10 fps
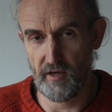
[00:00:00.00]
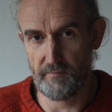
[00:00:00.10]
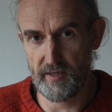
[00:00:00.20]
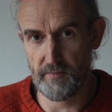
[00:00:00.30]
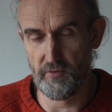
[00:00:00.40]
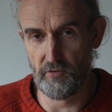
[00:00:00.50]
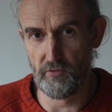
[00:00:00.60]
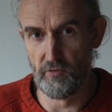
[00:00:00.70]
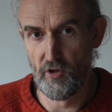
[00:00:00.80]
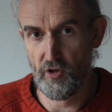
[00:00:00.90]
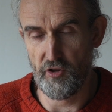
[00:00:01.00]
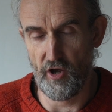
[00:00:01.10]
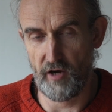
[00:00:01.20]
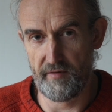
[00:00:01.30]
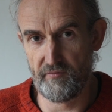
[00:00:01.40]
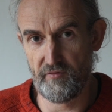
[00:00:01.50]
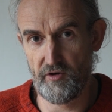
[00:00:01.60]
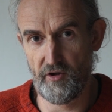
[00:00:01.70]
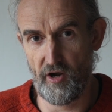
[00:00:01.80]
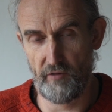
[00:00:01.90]
at people that are
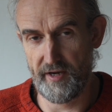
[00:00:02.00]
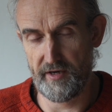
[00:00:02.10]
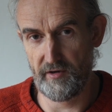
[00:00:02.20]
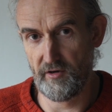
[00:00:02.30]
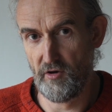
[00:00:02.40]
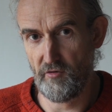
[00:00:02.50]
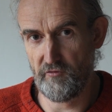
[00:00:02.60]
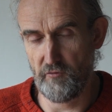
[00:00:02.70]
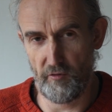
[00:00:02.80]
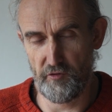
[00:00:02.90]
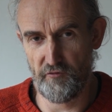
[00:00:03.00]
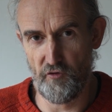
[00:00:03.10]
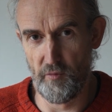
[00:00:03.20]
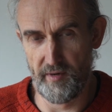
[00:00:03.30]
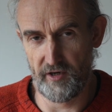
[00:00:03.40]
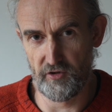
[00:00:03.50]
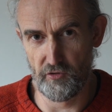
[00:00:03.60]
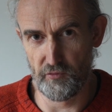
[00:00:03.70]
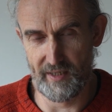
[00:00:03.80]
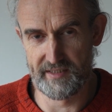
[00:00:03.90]
in what formerly are
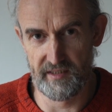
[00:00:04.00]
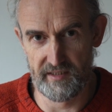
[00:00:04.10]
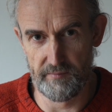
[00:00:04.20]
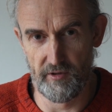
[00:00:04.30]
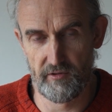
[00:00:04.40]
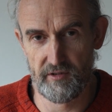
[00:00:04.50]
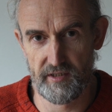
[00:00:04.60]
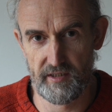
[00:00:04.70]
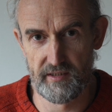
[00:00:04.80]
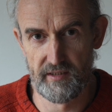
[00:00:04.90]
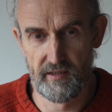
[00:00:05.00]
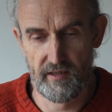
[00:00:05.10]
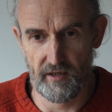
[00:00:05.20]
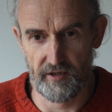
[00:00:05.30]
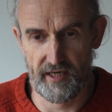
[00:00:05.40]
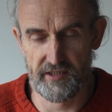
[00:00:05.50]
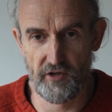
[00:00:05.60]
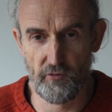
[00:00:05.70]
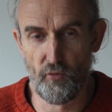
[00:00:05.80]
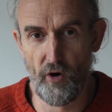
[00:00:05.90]
called Western democracies. Okay,
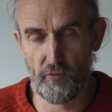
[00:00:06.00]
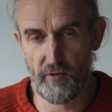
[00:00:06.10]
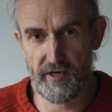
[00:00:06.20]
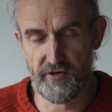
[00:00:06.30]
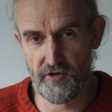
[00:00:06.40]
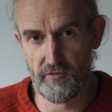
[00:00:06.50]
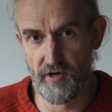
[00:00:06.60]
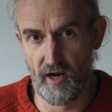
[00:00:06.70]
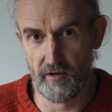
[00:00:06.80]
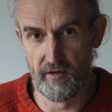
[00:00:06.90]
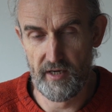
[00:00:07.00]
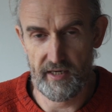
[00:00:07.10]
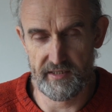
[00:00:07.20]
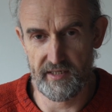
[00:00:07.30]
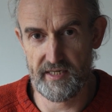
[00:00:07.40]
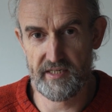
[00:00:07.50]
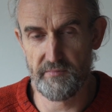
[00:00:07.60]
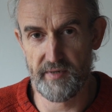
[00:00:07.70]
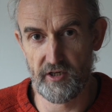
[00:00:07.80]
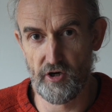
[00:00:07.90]
so what we do know is that these
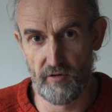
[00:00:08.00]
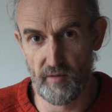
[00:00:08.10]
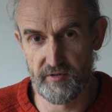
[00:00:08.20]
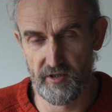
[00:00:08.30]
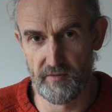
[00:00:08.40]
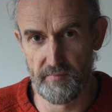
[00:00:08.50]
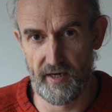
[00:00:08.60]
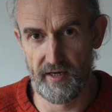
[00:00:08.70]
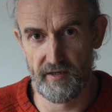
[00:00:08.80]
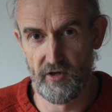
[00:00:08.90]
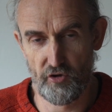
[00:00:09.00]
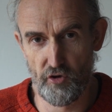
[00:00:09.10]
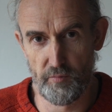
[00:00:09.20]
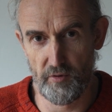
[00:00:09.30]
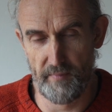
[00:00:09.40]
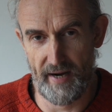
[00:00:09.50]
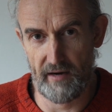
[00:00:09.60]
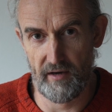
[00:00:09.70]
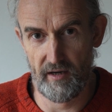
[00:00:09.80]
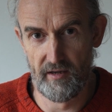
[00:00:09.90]
are being corrupted by corporate
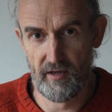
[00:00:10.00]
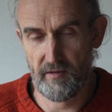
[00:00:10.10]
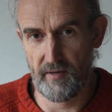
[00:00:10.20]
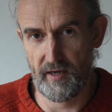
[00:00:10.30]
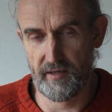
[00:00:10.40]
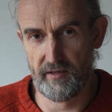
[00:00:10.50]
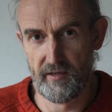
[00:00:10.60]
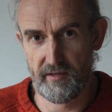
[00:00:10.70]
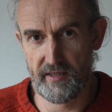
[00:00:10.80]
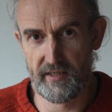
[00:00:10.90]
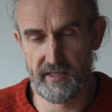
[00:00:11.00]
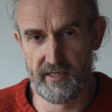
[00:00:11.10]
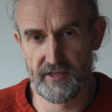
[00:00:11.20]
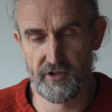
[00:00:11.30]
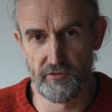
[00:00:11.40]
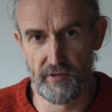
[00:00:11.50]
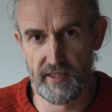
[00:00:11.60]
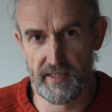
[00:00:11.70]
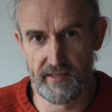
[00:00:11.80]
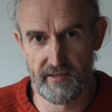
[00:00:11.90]
power, by the international
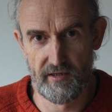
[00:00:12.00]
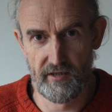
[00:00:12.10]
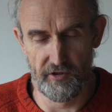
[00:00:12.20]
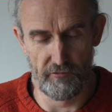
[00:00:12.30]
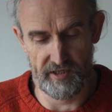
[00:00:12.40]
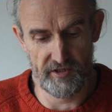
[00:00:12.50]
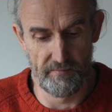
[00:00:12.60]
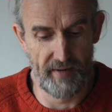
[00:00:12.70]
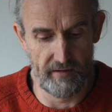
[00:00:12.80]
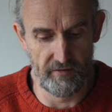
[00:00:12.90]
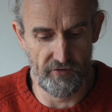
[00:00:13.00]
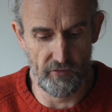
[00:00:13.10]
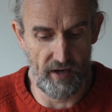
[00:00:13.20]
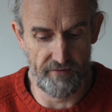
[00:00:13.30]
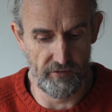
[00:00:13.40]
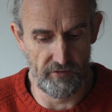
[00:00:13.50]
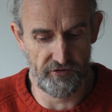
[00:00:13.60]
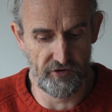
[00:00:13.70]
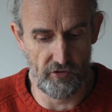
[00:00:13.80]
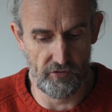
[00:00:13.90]
elite, the rich and powerful, whatever you
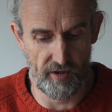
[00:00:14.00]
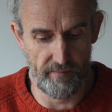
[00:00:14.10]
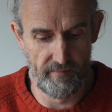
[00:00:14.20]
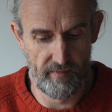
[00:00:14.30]
want to call them.